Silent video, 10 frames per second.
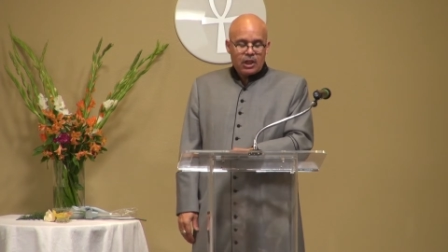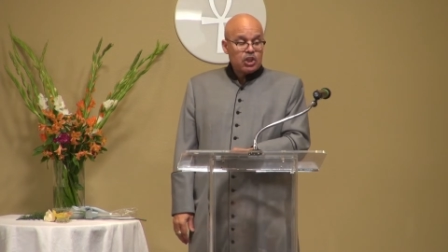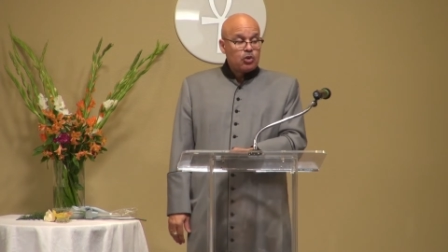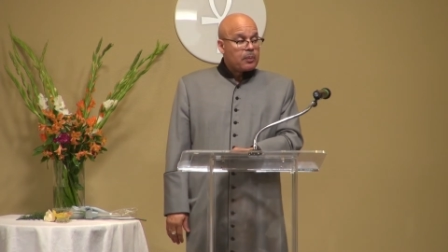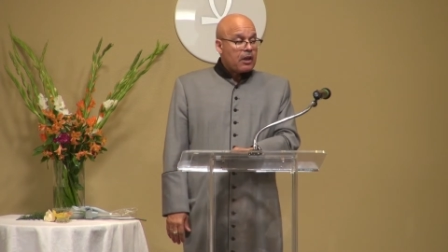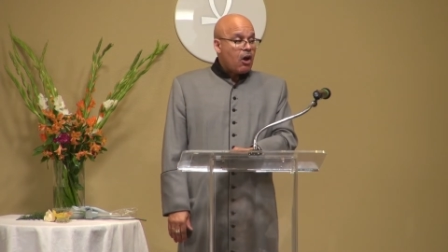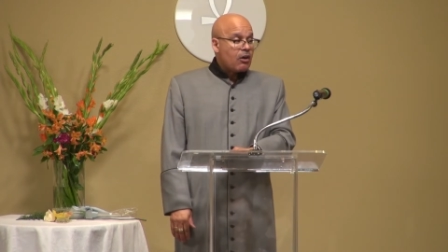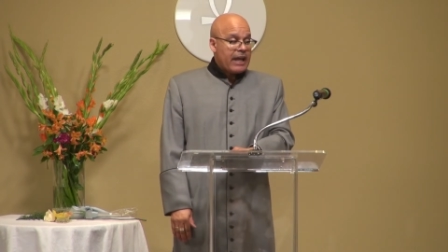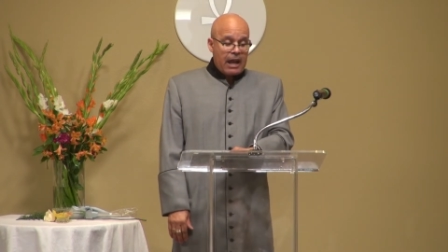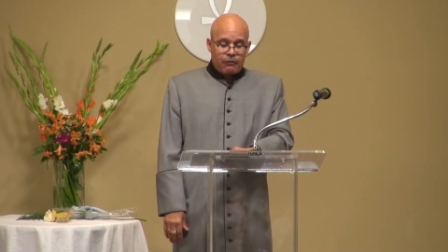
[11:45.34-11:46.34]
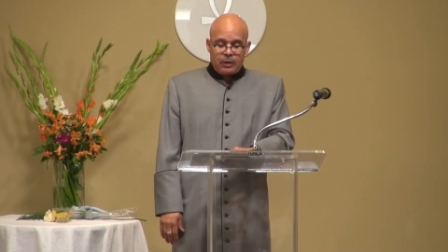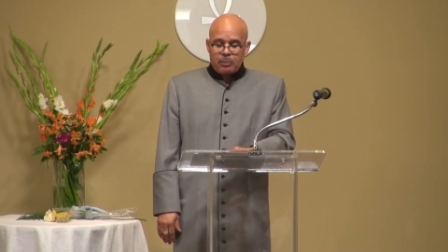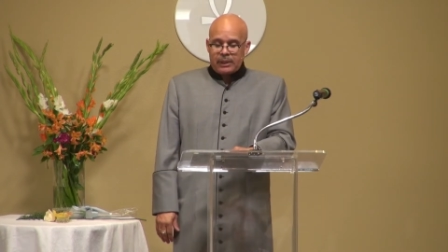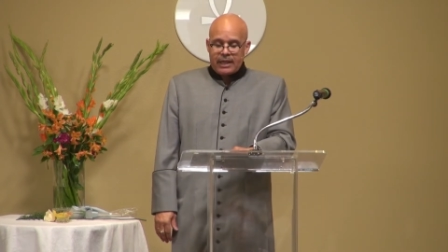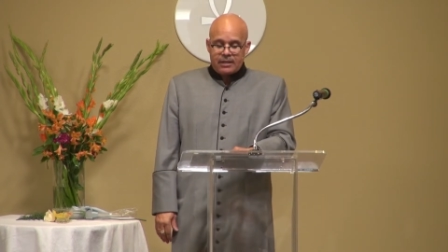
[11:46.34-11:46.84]
You belong every
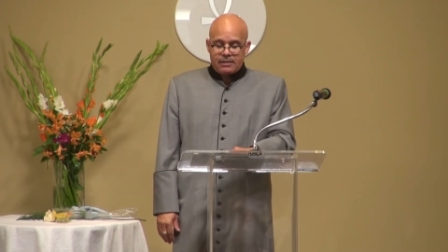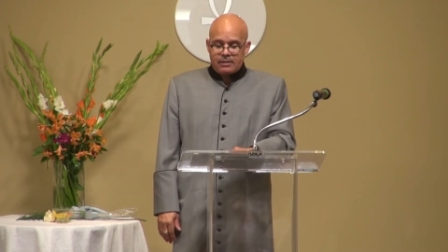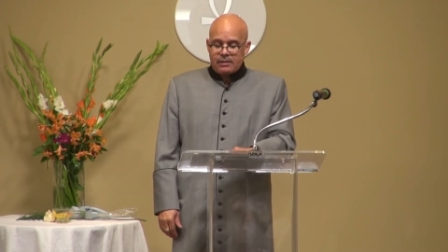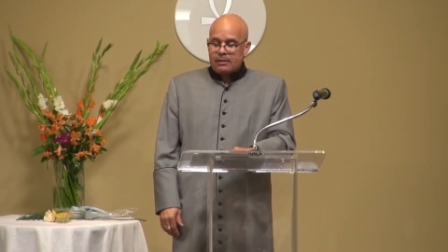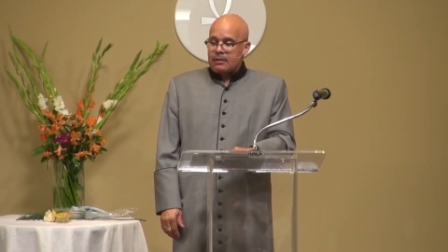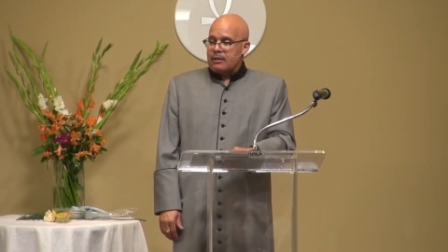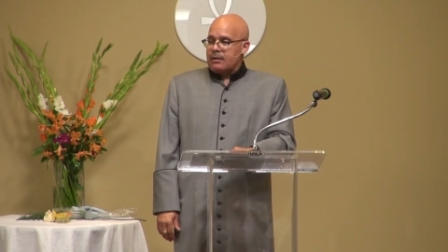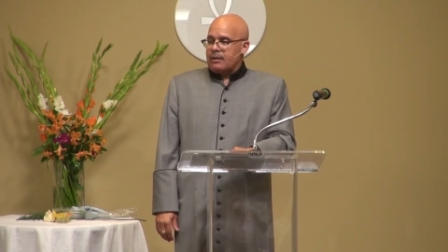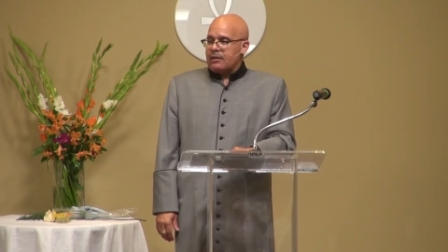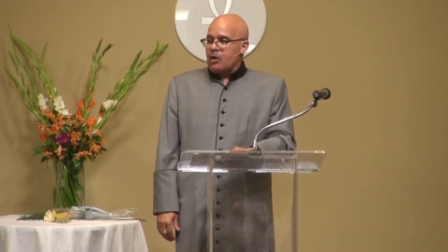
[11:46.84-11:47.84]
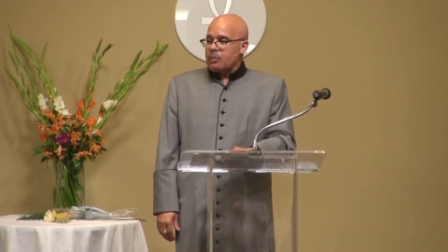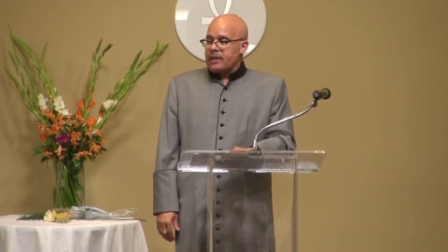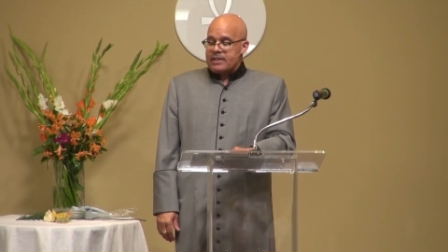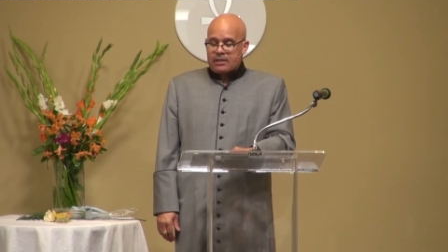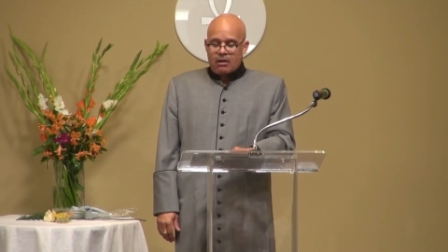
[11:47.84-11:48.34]
place, no
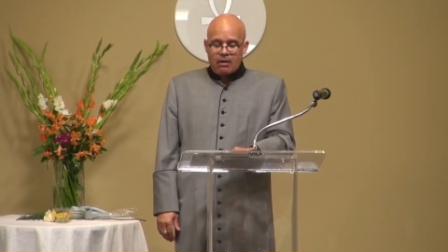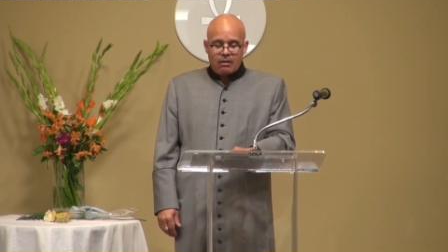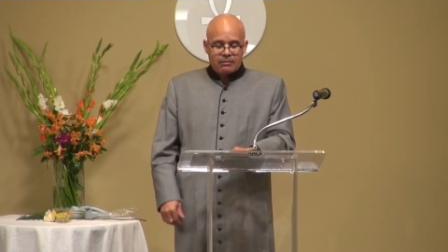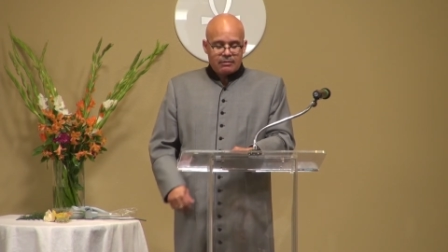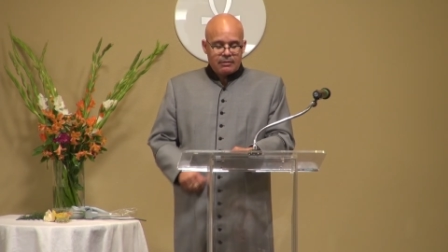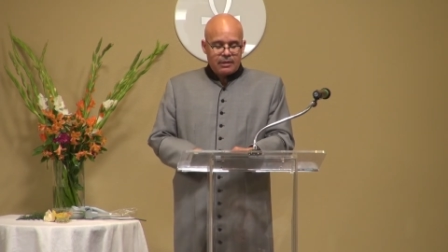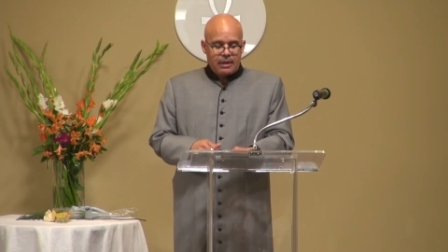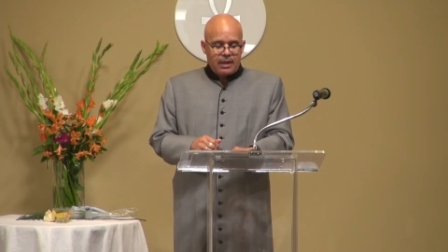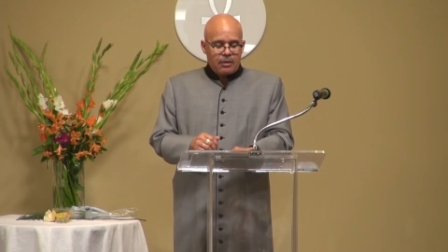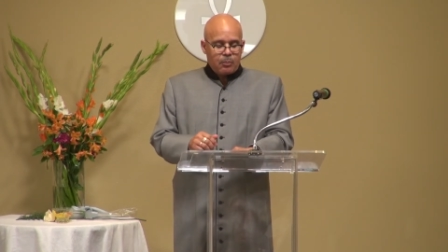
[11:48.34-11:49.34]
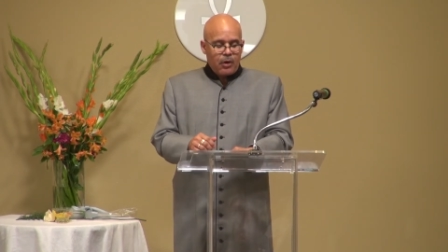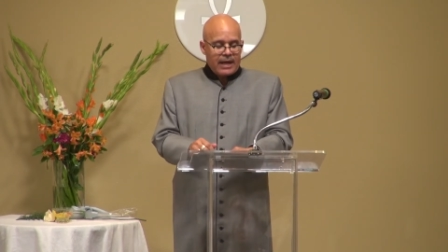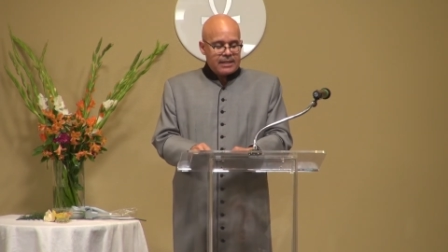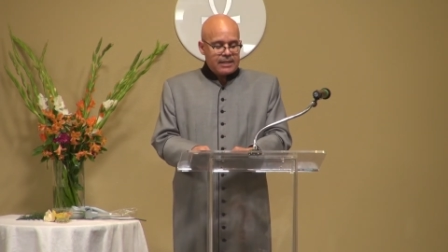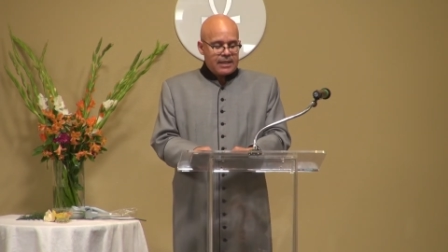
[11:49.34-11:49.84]
place at all. The
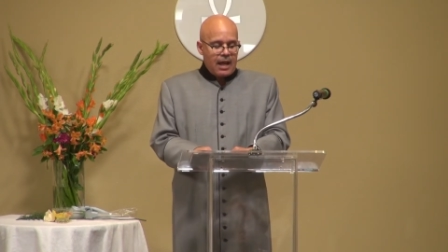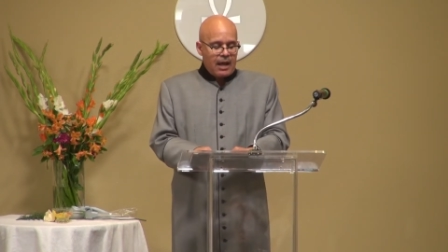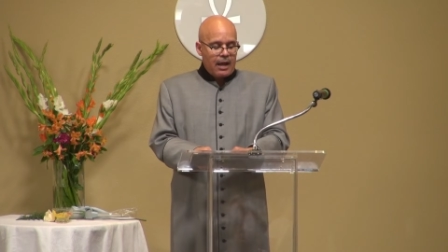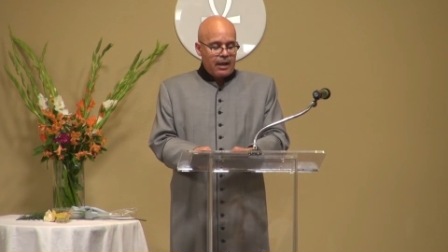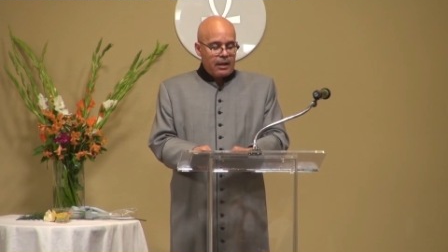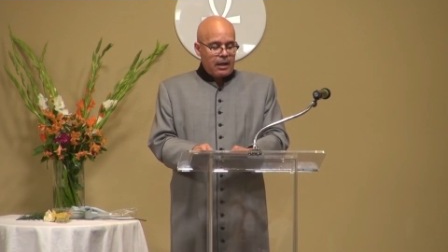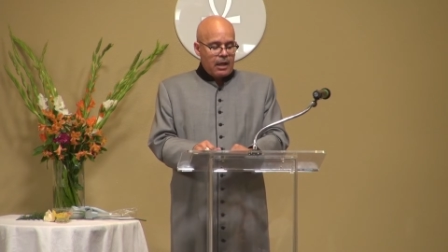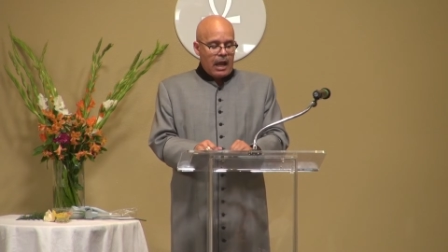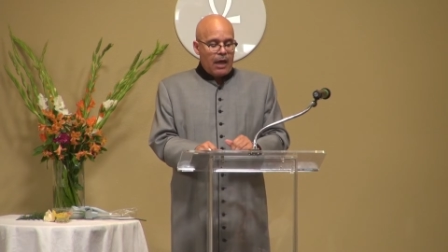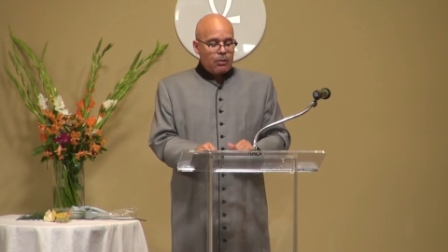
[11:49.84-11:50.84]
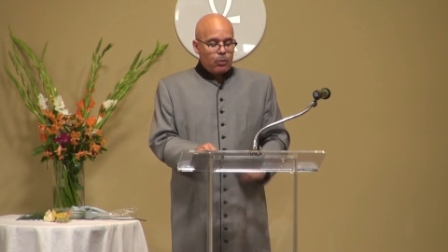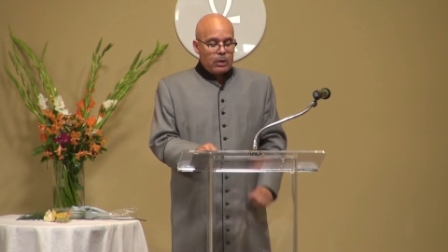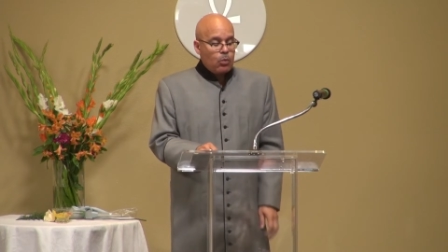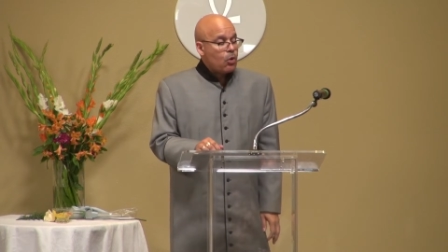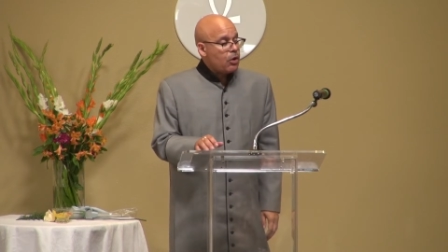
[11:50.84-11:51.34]
price is high and the
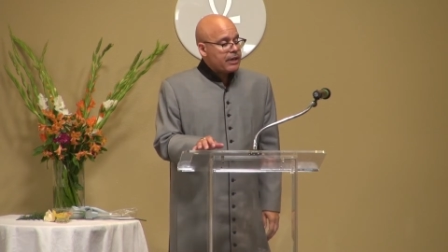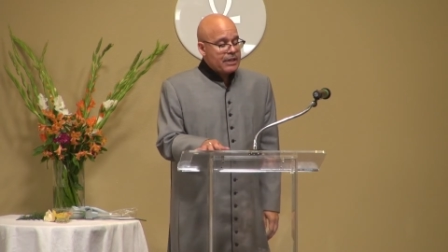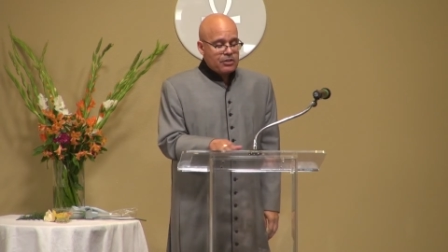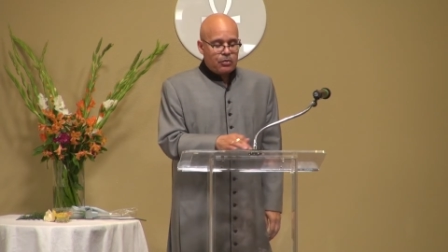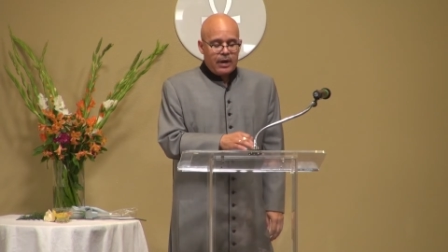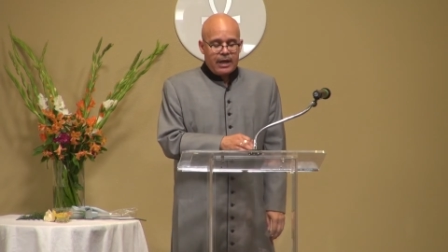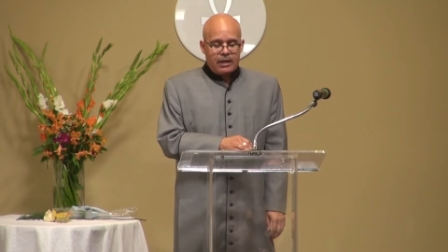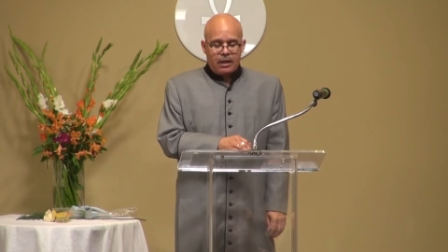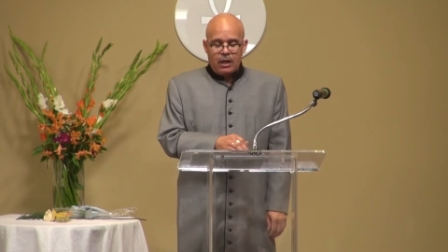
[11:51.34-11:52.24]
reward is great.